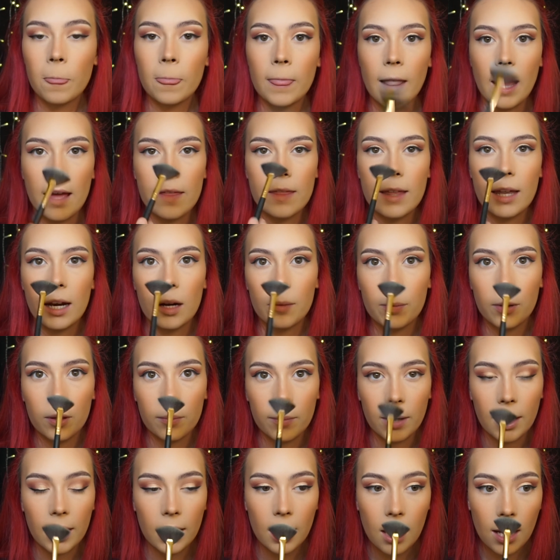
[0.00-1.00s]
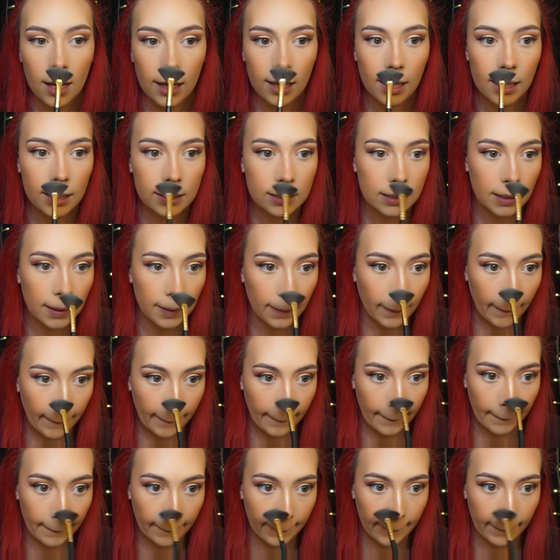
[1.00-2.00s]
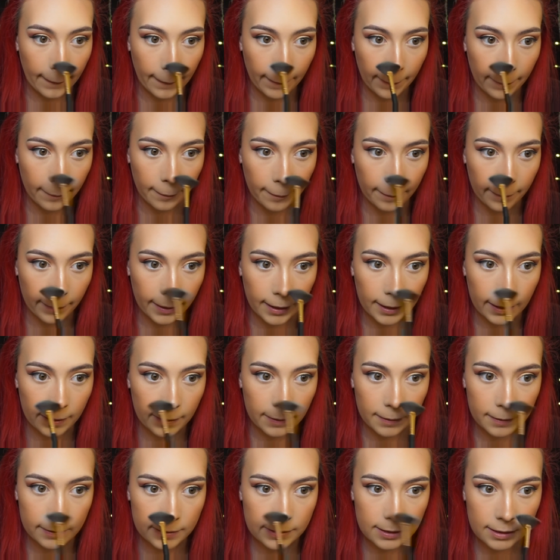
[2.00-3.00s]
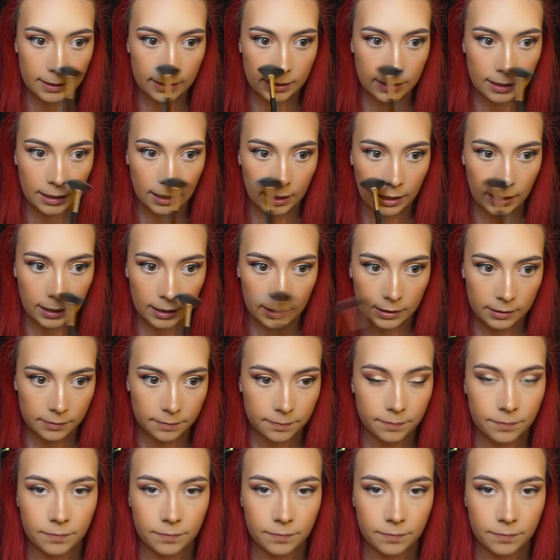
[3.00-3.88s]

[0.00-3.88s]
And then I'll put my highlighter on the top of my nose, just here.